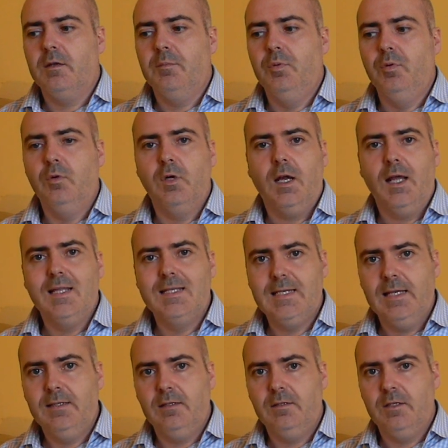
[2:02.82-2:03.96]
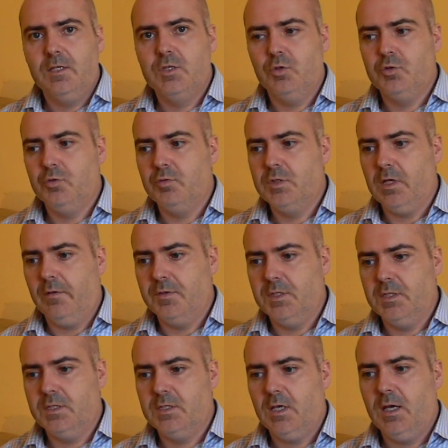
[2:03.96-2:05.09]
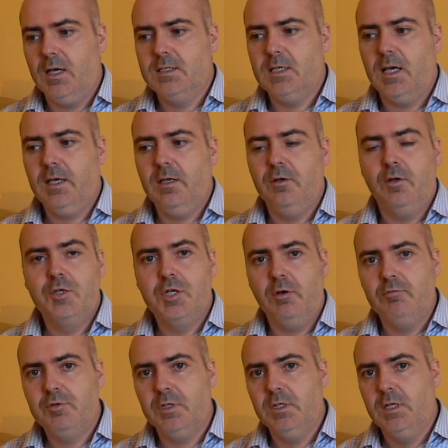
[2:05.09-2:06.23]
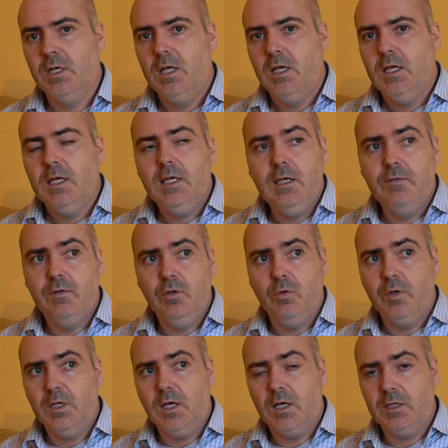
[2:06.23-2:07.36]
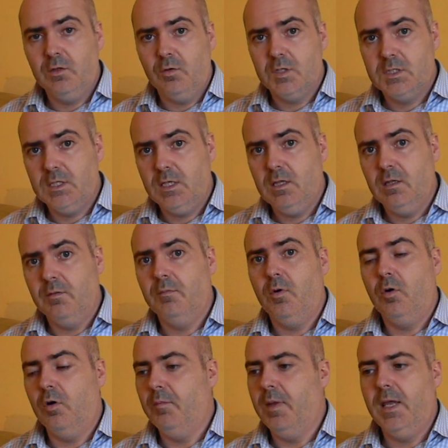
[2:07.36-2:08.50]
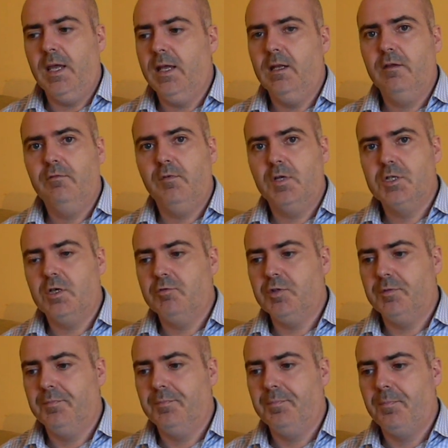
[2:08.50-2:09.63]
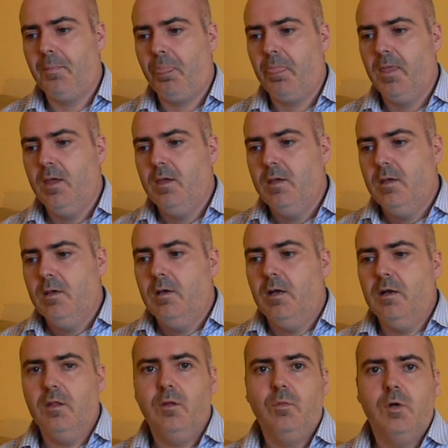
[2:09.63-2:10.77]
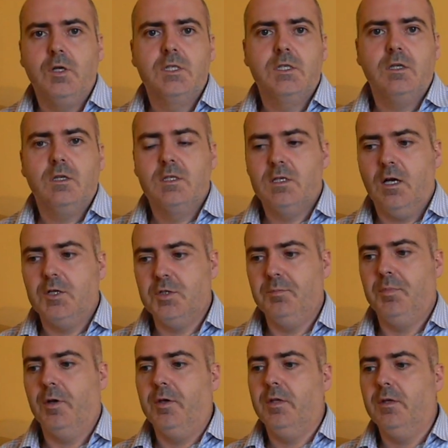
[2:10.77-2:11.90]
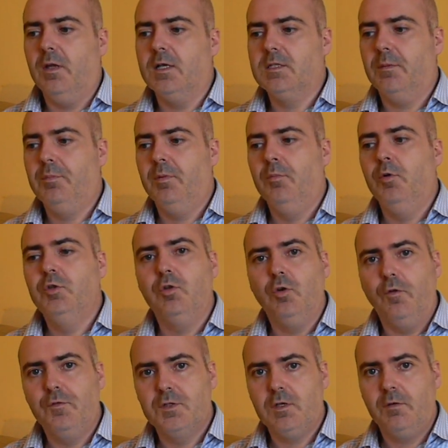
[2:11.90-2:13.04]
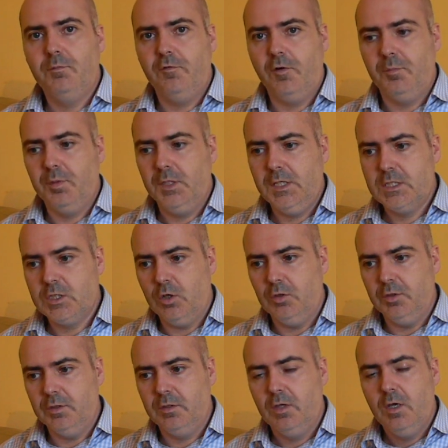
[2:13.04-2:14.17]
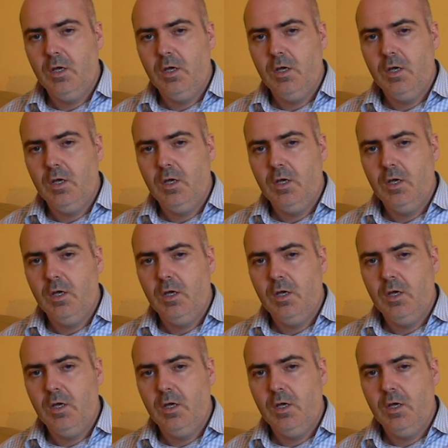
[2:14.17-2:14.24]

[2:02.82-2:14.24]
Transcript: report and sent it to social services attacking our children, even though he had not seen them or met any of my children. In other words, Sergeant Buchan, as a promoted officer for Police Scotland,